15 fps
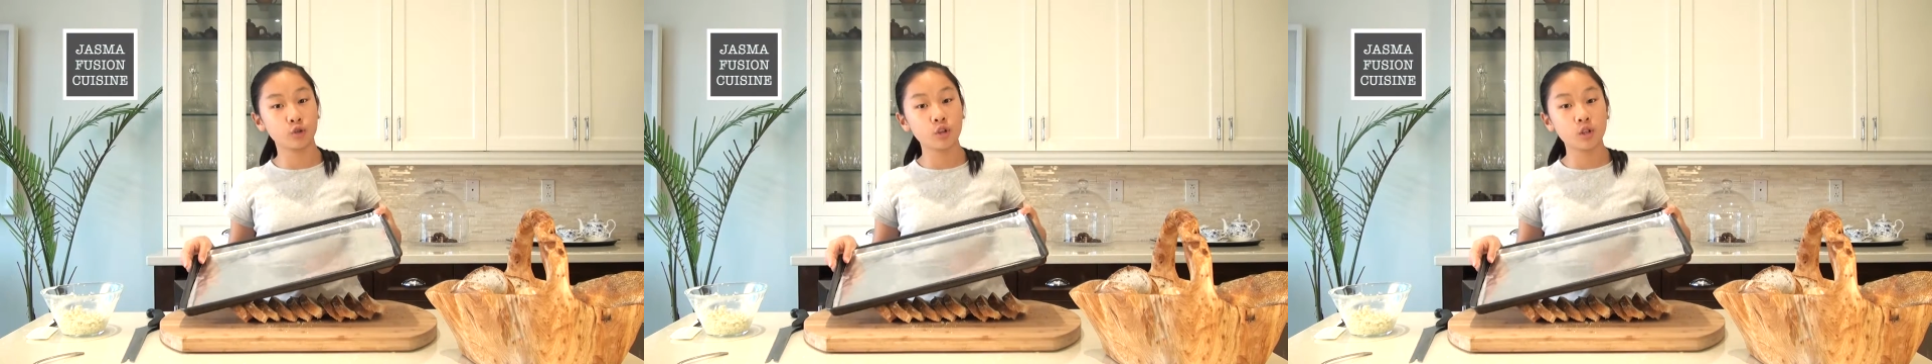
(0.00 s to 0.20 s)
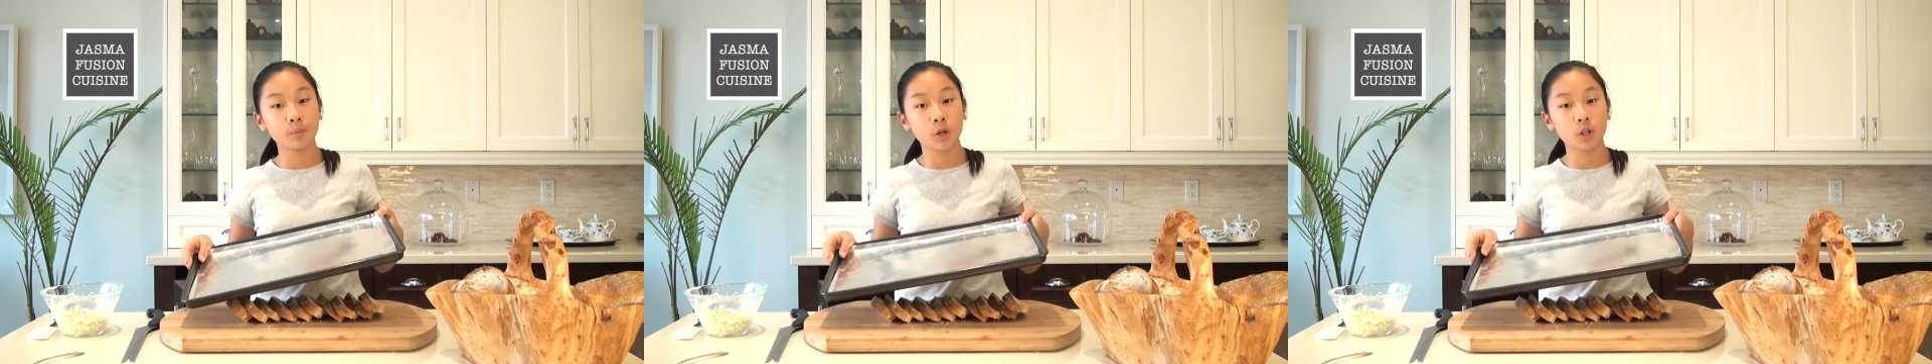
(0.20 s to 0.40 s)

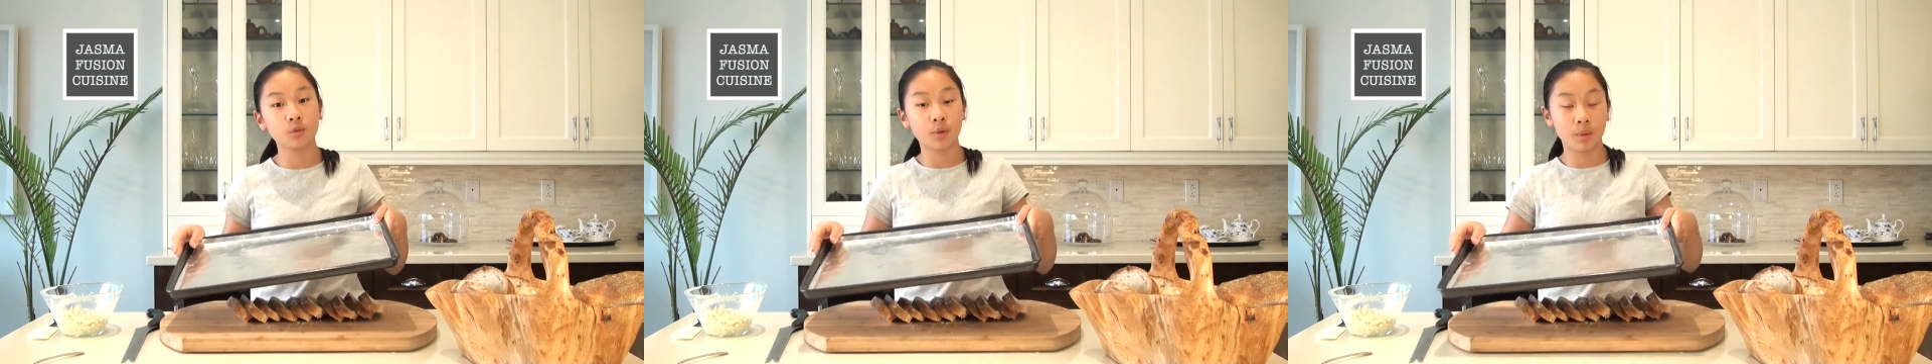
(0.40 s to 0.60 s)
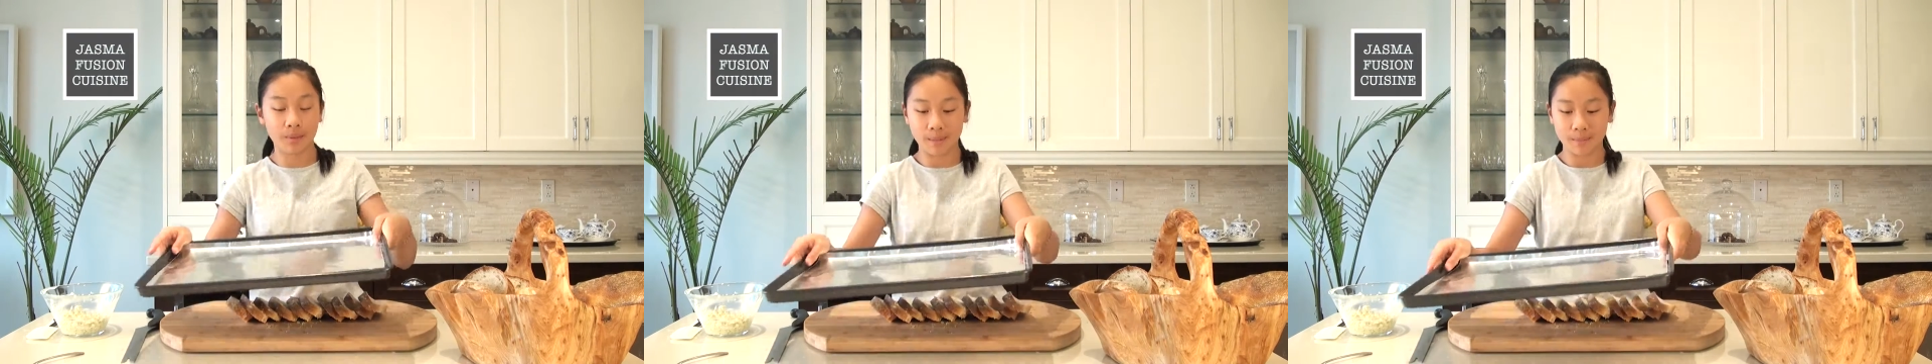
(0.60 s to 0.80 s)
use
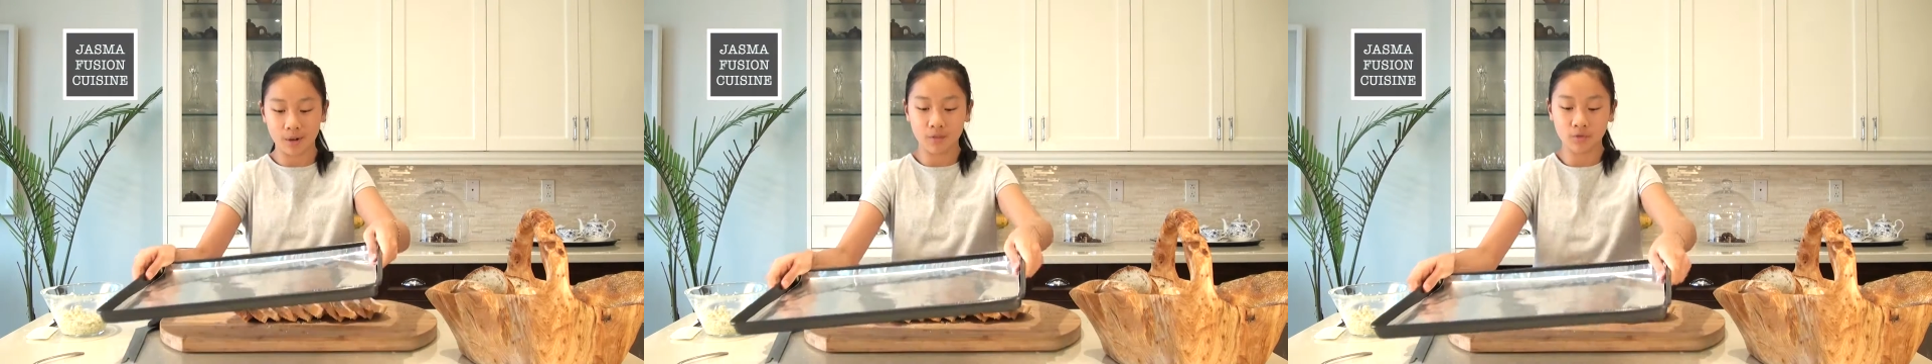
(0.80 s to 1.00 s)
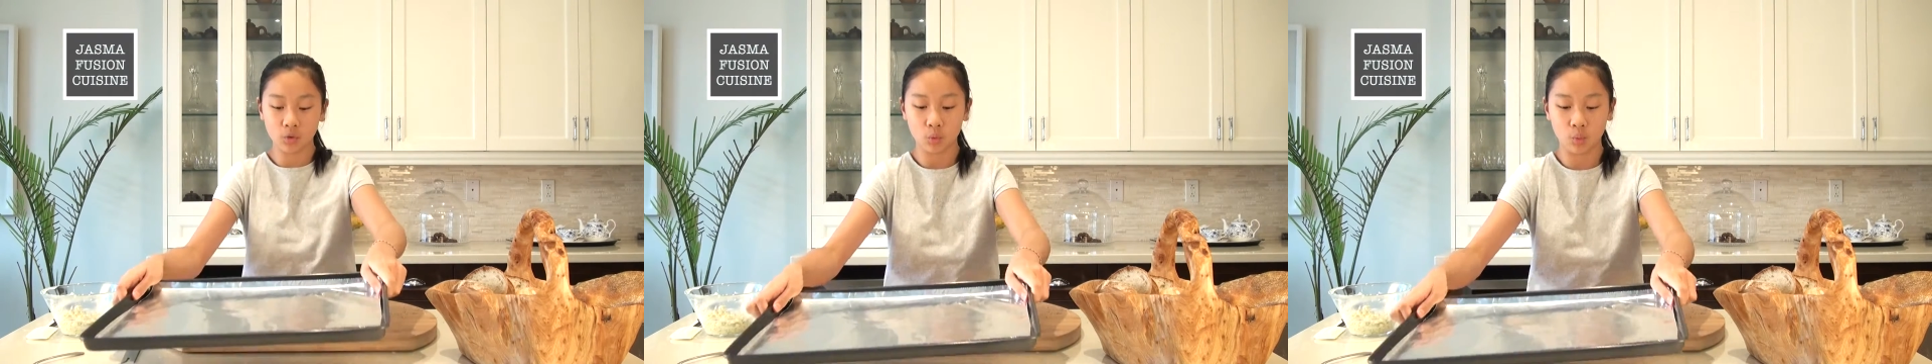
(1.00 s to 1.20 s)
parchment paper
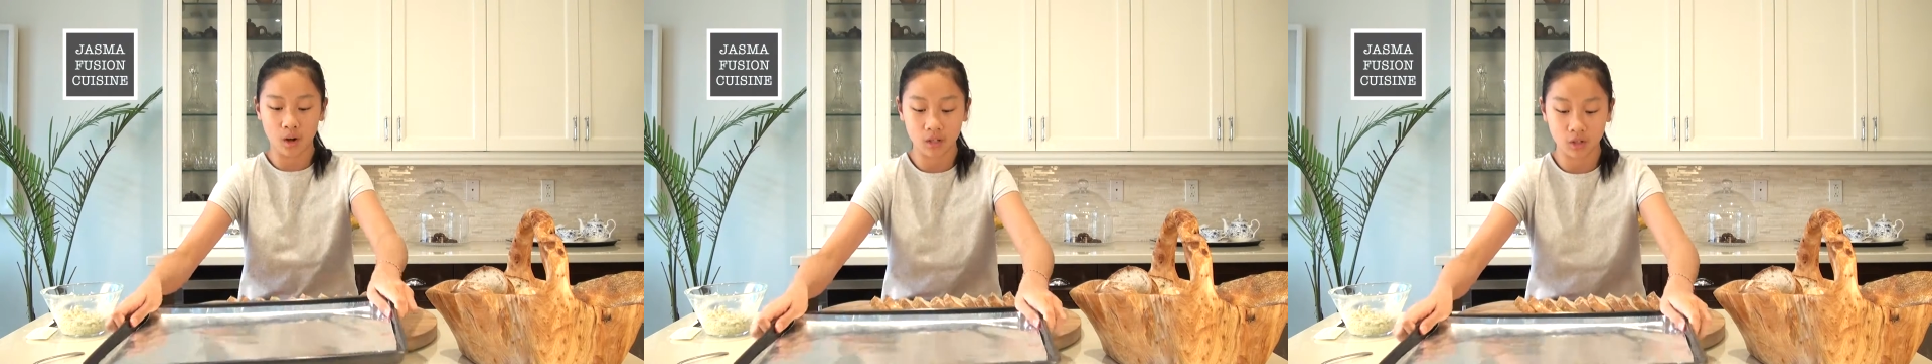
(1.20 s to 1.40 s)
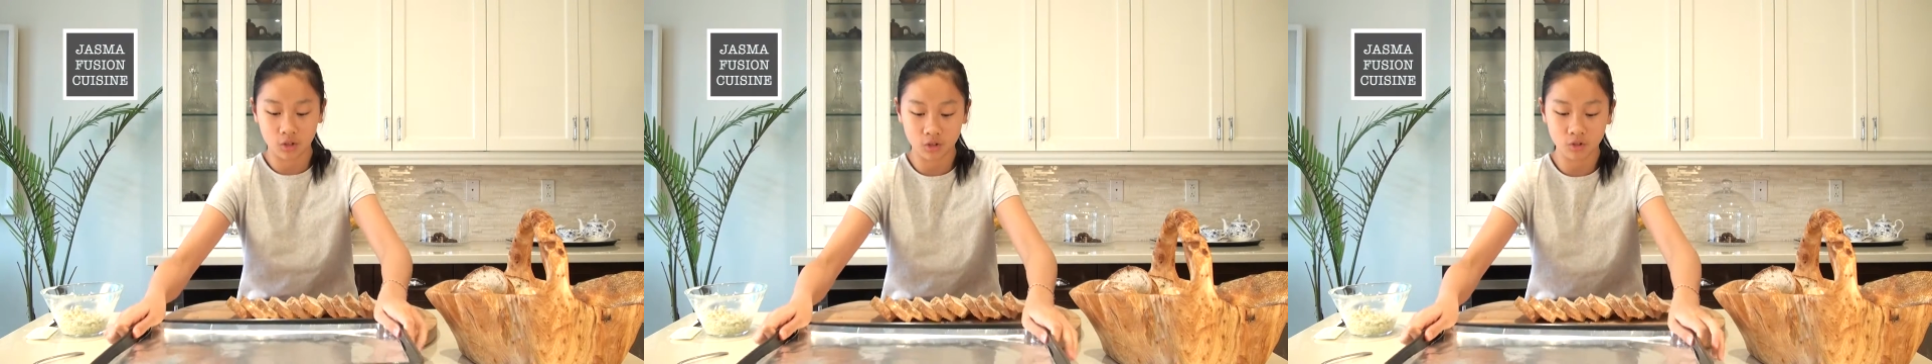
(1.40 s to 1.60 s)
if you
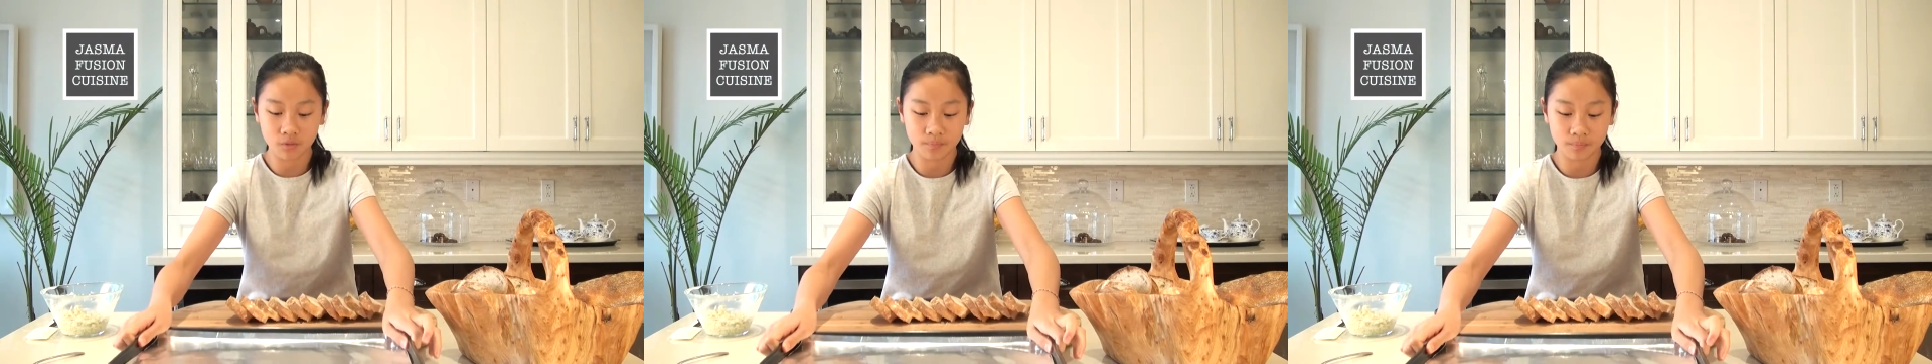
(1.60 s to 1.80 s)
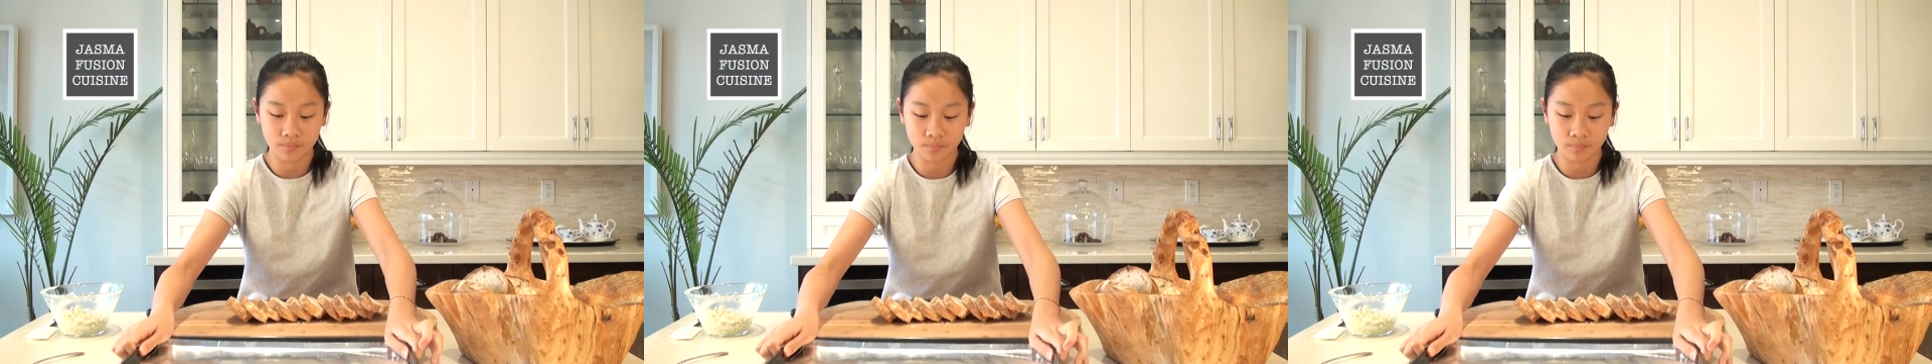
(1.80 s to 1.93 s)
want to.